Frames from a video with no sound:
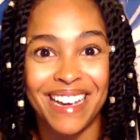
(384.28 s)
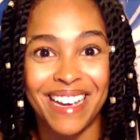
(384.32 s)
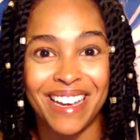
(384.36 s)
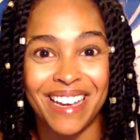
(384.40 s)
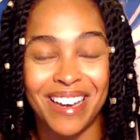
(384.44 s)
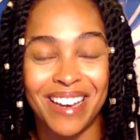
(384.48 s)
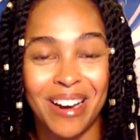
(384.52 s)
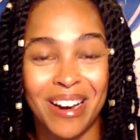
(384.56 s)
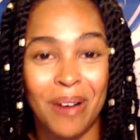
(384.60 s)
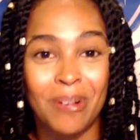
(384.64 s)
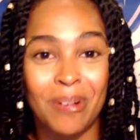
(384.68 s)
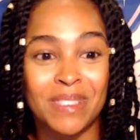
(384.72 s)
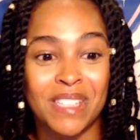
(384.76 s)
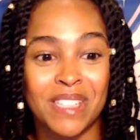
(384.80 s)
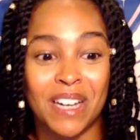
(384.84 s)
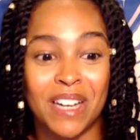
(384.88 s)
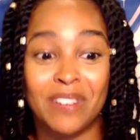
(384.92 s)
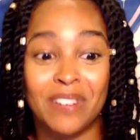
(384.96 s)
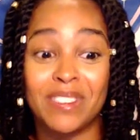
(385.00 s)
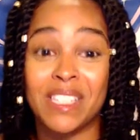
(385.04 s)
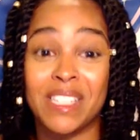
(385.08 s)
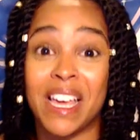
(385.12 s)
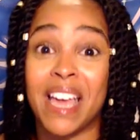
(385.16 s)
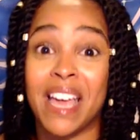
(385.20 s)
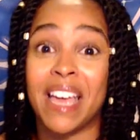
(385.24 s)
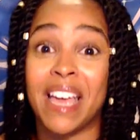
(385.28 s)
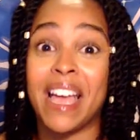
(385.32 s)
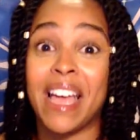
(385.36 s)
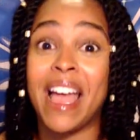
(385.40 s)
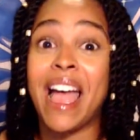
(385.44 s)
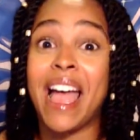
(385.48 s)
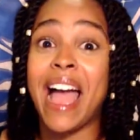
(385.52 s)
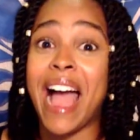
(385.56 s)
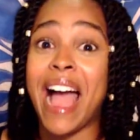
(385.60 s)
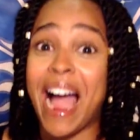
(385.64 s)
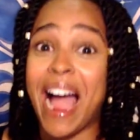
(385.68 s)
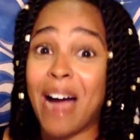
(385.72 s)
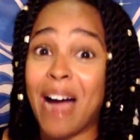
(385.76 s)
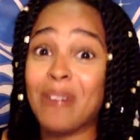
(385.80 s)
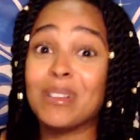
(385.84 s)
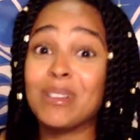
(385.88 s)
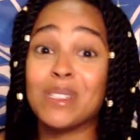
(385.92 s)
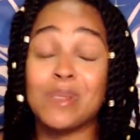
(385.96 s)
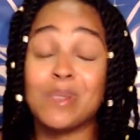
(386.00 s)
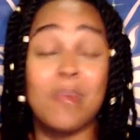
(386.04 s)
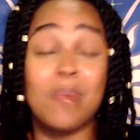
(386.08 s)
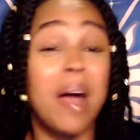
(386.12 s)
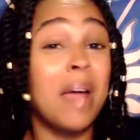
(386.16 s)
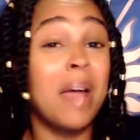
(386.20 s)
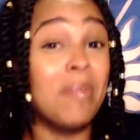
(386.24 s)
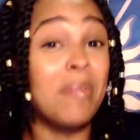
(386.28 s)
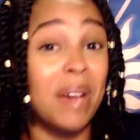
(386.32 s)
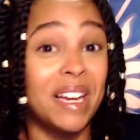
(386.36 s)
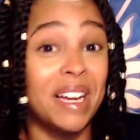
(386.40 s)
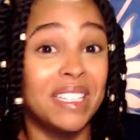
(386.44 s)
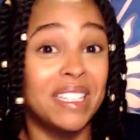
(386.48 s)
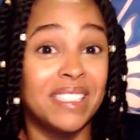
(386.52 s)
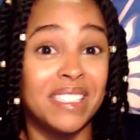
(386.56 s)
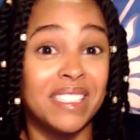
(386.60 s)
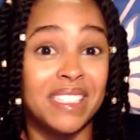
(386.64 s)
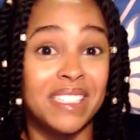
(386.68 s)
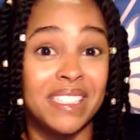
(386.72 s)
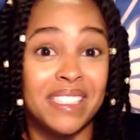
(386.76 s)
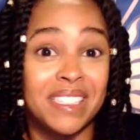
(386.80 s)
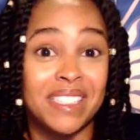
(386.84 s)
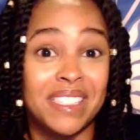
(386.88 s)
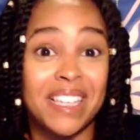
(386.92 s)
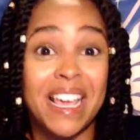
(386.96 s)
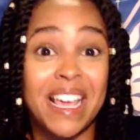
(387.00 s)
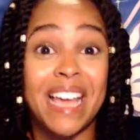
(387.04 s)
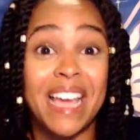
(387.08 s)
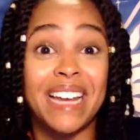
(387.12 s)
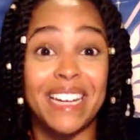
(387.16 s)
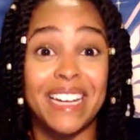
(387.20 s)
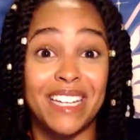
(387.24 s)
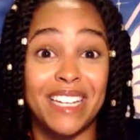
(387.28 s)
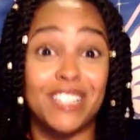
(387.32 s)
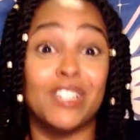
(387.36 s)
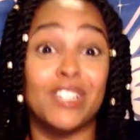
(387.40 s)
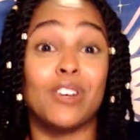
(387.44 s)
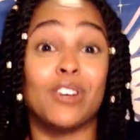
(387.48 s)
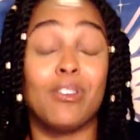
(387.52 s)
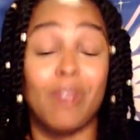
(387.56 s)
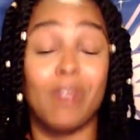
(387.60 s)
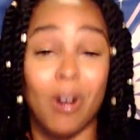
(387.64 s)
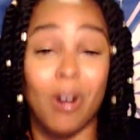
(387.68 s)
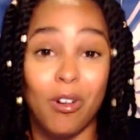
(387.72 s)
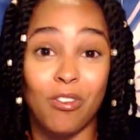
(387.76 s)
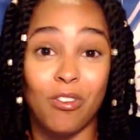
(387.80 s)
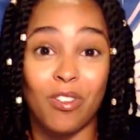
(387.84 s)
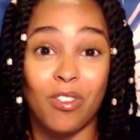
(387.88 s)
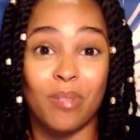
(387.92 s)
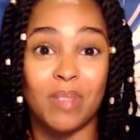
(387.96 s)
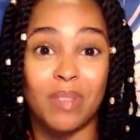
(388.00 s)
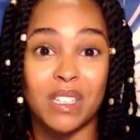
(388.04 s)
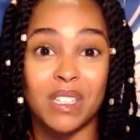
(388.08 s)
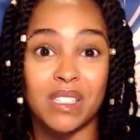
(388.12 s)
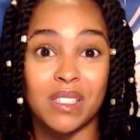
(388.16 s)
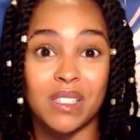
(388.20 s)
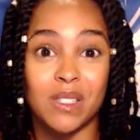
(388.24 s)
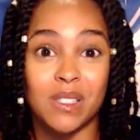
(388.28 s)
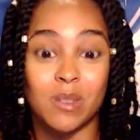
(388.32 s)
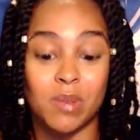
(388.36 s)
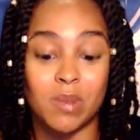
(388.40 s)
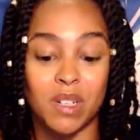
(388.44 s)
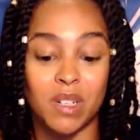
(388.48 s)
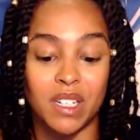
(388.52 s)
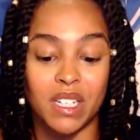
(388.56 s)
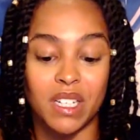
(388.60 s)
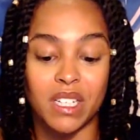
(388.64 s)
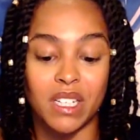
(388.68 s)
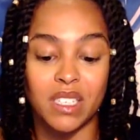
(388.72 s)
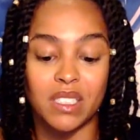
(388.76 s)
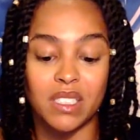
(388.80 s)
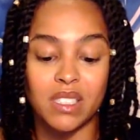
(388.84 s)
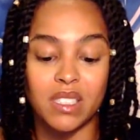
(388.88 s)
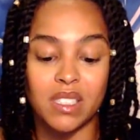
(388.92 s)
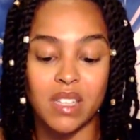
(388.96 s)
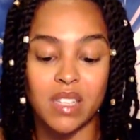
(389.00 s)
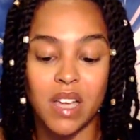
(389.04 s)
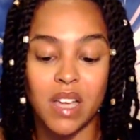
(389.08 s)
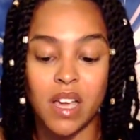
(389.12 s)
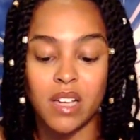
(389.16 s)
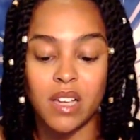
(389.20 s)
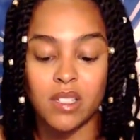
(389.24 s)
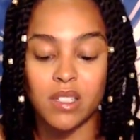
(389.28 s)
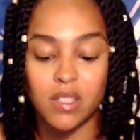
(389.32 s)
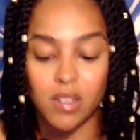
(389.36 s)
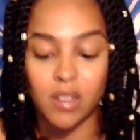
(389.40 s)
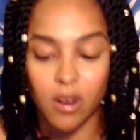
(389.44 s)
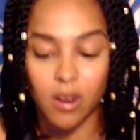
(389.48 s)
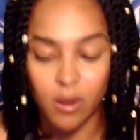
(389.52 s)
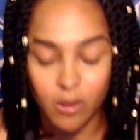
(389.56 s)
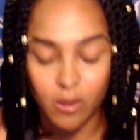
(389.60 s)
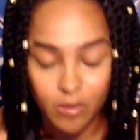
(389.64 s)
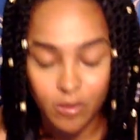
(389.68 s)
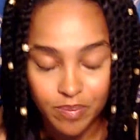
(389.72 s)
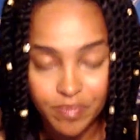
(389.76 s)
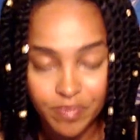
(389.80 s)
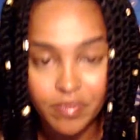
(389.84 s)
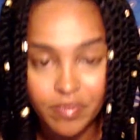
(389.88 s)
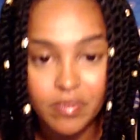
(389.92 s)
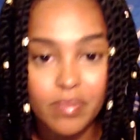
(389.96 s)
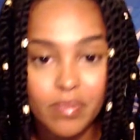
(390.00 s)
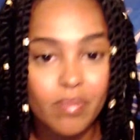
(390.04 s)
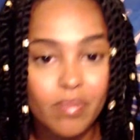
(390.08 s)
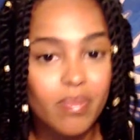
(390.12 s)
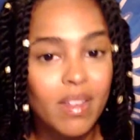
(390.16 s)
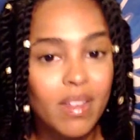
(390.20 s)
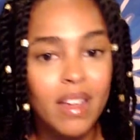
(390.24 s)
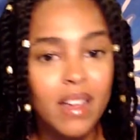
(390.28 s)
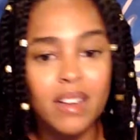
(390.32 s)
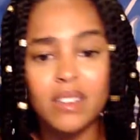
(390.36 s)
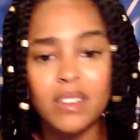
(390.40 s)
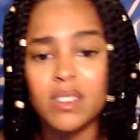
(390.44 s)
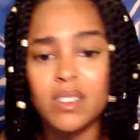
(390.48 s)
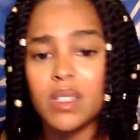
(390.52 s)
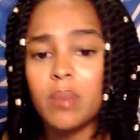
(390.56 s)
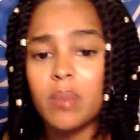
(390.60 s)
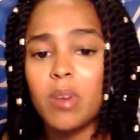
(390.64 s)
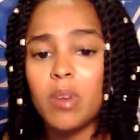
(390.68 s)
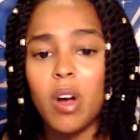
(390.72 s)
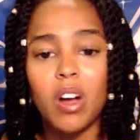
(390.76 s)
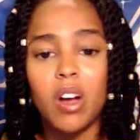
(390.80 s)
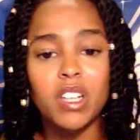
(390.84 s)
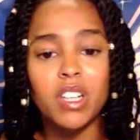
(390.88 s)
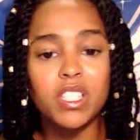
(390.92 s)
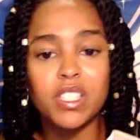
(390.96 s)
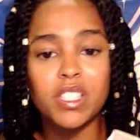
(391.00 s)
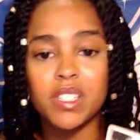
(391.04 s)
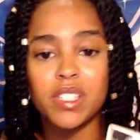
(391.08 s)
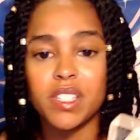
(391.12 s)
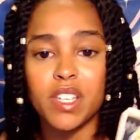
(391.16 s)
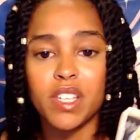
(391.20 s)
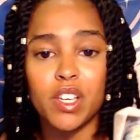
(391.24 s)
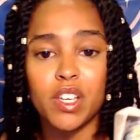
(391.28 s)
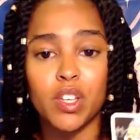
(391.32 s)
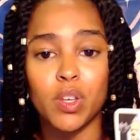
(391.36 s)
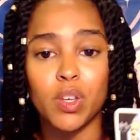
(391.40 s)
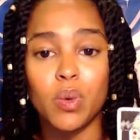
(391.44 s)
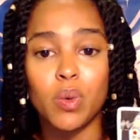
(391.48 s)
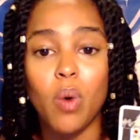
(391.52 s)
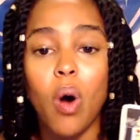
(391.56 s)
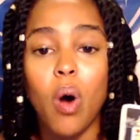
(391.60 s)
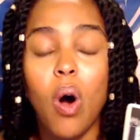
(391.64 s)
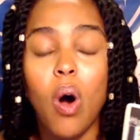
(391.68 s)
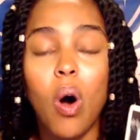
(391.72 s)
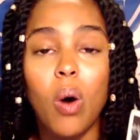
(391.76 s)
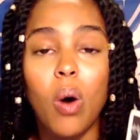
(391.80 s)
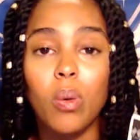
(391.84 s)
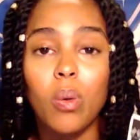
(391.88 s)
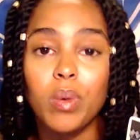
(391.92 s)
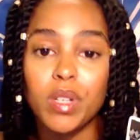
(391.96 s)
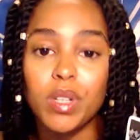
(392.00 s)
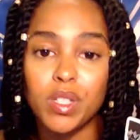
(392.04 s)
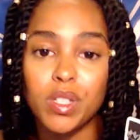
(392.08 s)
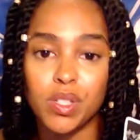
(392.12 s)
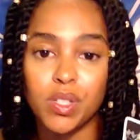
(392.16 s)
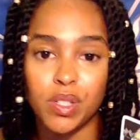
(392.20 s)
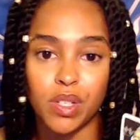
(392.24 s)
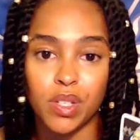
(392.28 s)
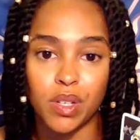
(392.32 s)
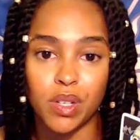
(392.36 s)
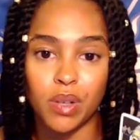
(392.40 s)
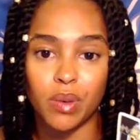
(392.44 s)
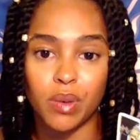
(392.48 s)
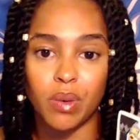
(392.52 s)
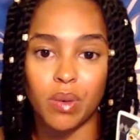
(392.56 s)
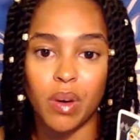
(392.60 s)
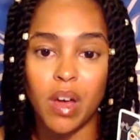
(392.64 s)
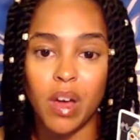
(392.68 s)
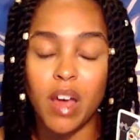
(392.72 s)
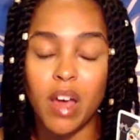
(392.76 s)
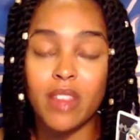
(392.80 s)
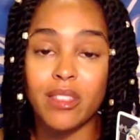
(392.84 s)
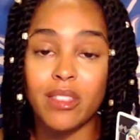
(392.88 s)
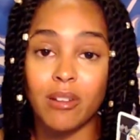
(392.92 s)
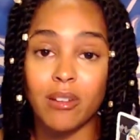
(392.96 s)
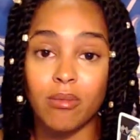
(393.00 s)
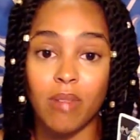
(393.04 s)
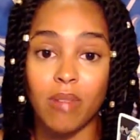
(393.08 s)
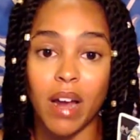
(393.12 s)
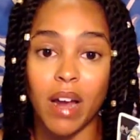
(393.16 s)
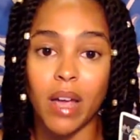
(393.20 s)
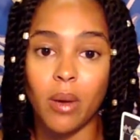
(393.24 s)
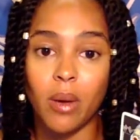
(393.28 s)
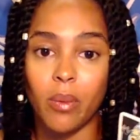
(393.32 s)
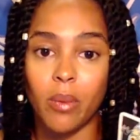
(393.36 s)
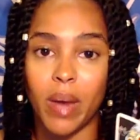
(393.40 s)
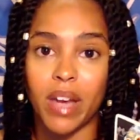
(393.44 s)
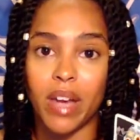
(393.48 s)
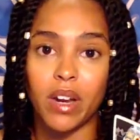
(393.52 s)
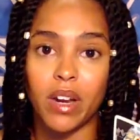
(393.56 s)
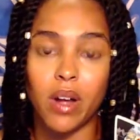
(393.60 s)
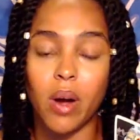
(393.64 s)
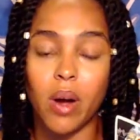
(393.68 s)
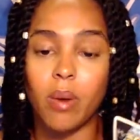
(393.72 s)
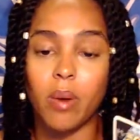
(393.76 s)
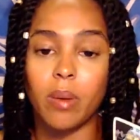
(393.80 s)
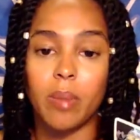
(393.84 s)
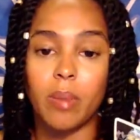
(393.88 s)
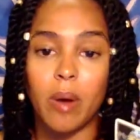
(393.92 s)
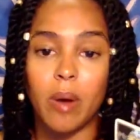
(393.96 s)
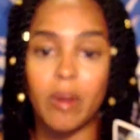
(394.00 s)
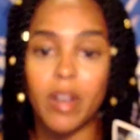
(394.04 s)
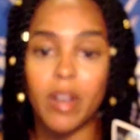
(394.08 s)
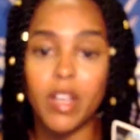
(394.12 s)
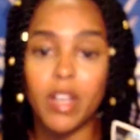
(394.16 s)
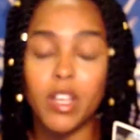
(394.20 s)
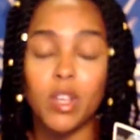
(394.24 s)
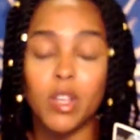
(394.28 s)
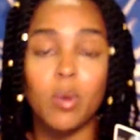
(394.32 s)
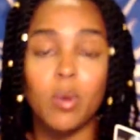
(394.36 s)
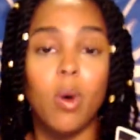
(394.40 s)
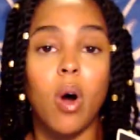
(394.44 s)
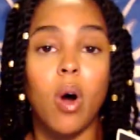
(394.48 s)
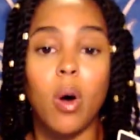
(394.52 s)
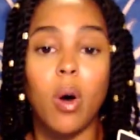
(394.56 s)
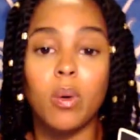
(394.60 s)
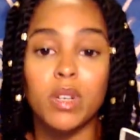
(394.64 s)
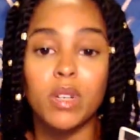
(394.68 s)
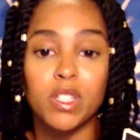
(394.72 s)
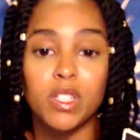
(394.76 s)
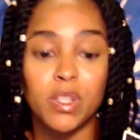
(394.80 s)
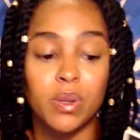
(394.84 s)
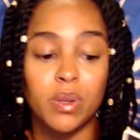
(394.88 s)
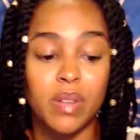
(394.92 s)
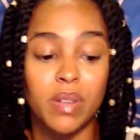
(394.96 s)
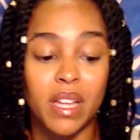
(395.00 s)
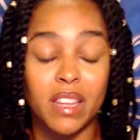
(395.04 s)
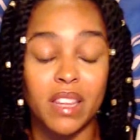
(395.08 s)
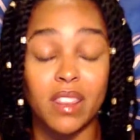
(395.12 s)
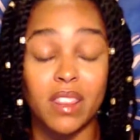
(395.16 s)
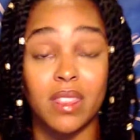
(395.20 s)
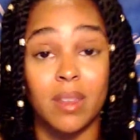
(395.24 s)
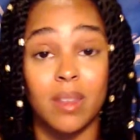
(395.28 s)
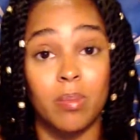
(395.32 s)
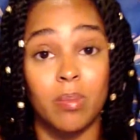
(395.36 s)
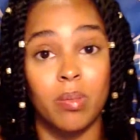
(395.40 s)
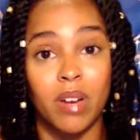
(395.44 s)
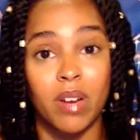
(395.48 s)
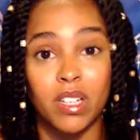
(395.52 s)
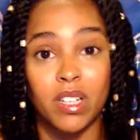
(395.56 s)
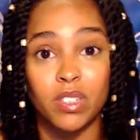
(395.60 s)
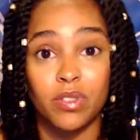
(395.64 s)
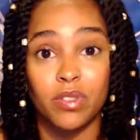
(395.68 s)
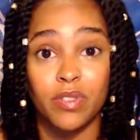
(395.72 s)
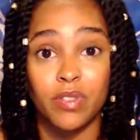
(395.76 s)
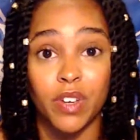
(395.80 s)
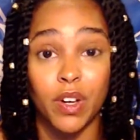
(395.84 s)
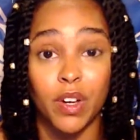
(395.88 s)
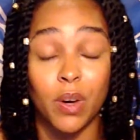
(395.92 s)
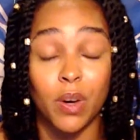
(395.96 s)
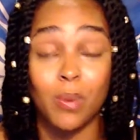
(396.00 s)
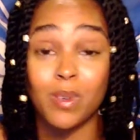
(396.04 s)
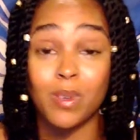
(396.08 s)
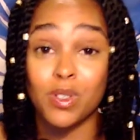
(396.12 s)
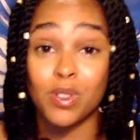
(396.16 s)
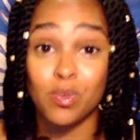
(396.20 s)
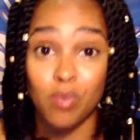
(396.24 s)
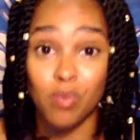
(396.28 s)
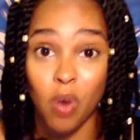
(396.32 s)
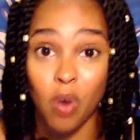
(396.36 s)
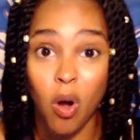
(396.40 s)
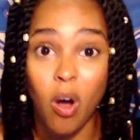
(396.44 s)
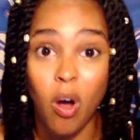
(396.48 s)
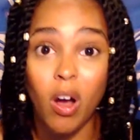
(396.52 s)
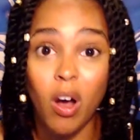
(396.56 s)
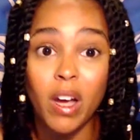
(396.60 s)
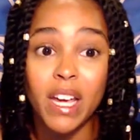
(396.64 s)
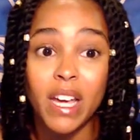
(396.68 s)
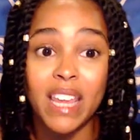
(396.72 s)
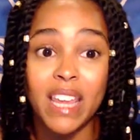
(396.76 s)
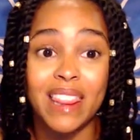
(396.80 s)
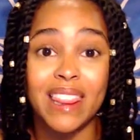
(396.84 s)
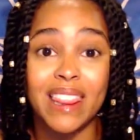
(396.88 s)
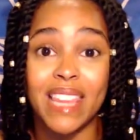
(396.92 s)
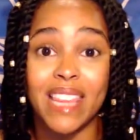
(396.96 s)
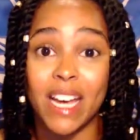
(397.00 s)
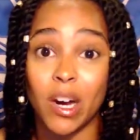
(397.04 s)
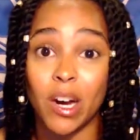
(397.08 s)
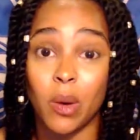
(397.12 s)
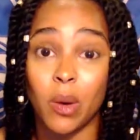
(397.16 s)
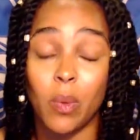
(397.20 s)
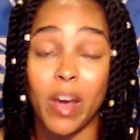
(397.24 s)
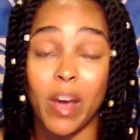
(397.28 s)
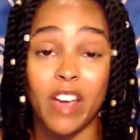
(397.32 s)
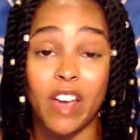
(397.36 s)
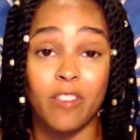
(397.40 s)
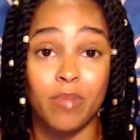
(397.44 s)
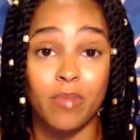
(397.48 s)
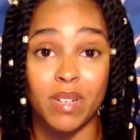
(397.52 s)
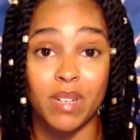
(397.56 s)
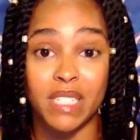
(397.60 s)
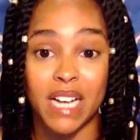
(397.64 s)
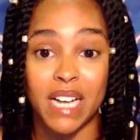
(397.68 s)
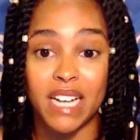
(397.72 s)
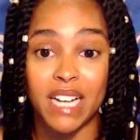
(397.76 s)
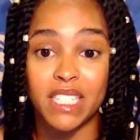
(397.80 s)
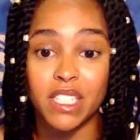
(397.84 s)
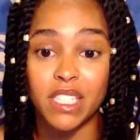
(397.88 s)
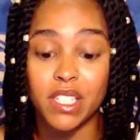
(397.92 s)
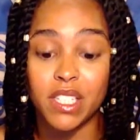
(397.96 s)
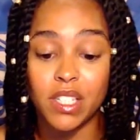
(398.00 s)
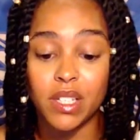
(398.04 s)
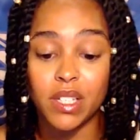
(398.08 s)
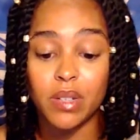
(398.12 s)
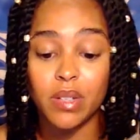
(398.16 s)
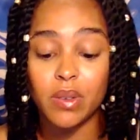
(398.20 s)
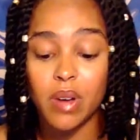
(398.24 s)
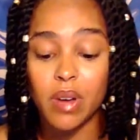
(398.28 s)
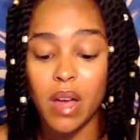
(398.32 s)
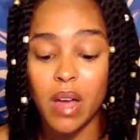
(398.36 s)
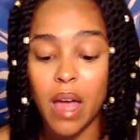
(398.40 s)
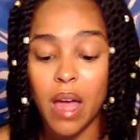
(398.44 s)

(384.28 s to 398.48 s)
you know, instead of saying, how does my Pisces need to grow from this experience? So subconsciously, you always knew the right way to go about it. You always knew that the parental figure was wrong and their way of protecting you.